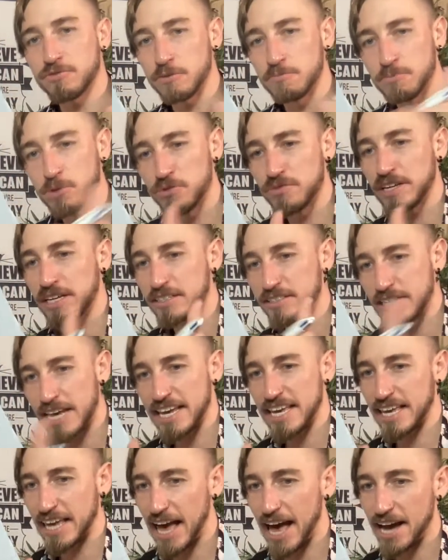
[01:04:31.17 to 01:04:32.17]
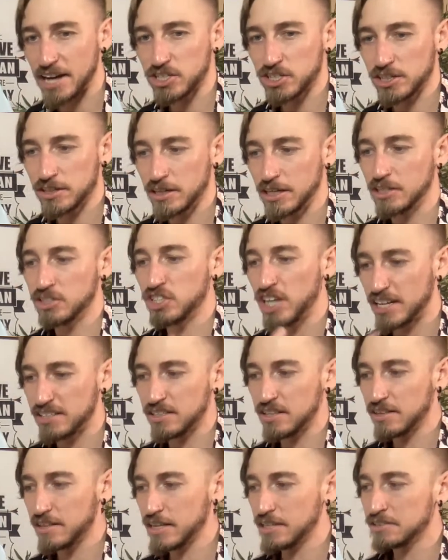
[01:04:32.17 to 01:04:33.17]
for moving and taking action and
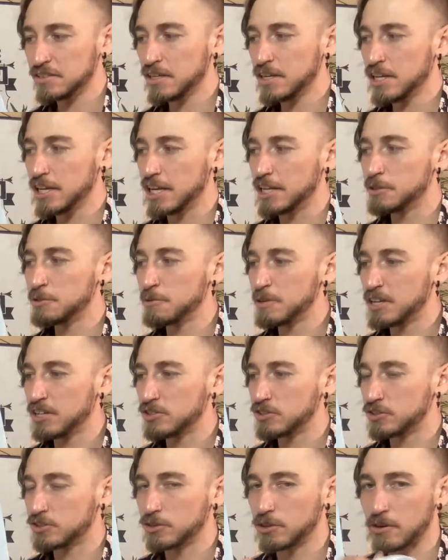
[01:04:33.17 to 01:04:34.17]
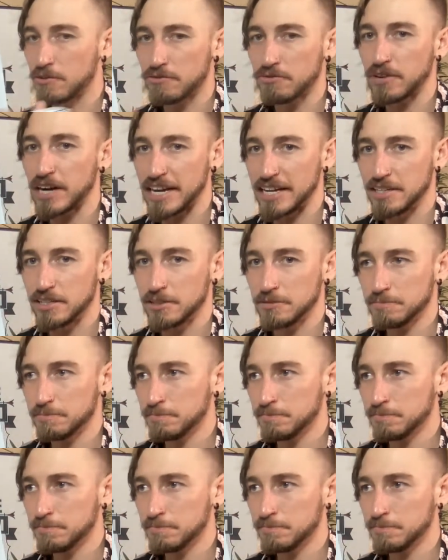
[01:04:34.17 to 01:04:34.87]
chasing things is because you're afraid.